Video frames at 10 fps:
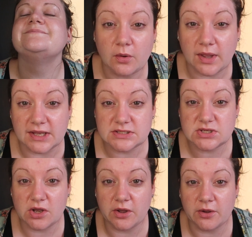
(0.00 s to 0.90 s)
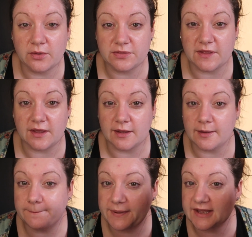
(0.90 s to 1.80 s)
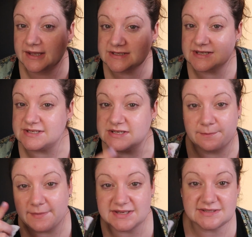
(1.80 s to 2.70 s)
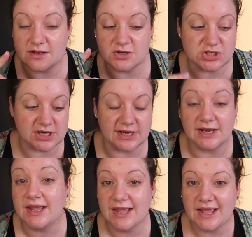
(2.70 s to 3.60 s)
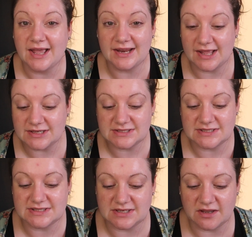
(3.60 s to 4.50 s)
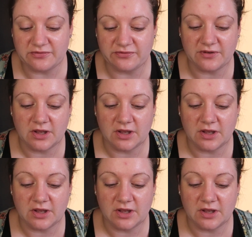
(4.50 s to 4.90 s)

Okay, so the packet says to massage in any excess stuff.